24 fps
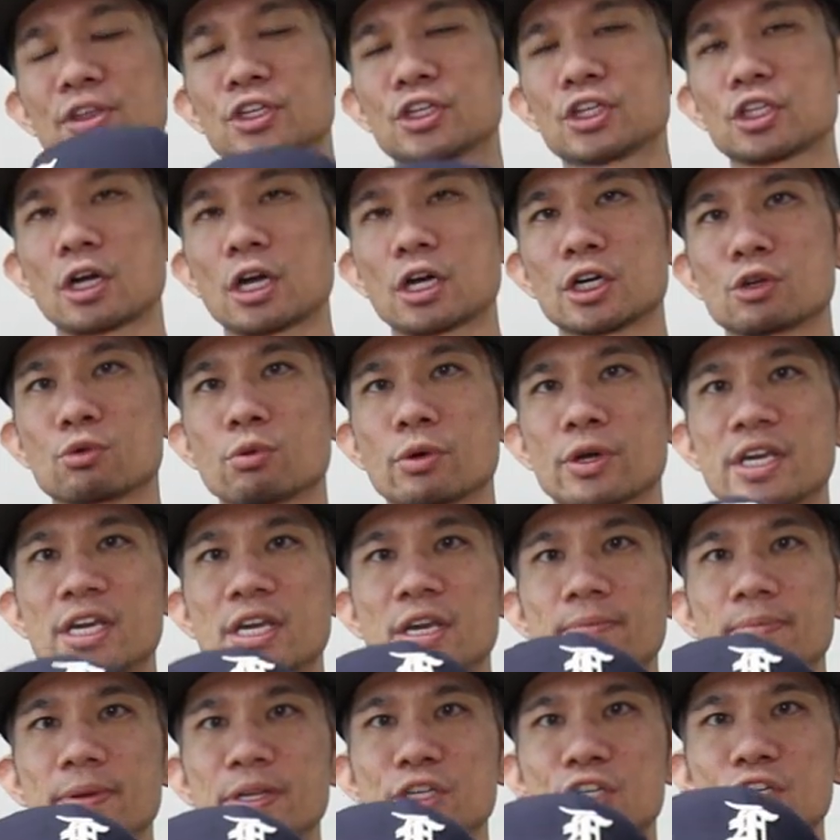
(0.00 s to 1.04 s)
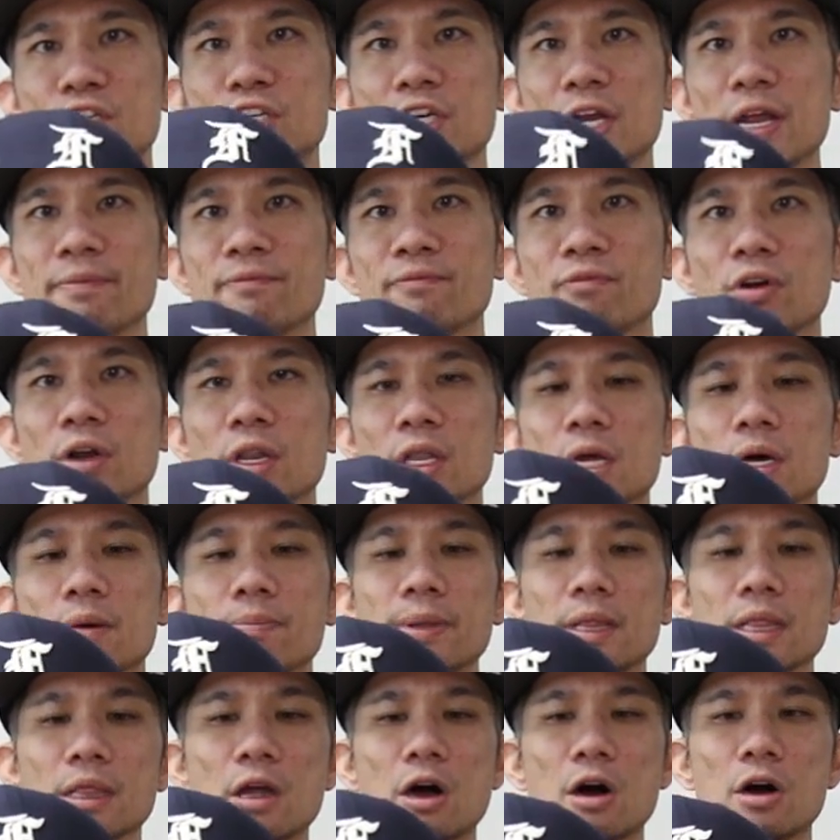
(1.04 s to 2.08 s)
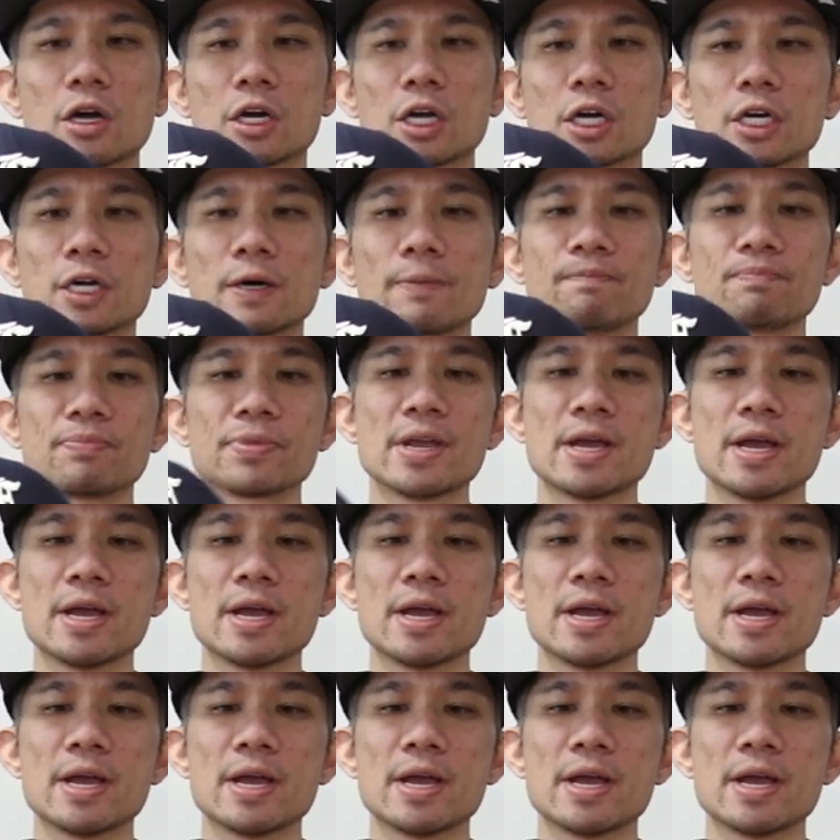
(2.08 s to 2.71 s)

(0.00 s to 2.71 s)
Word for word: the starch will keep its shape for a little bit longer.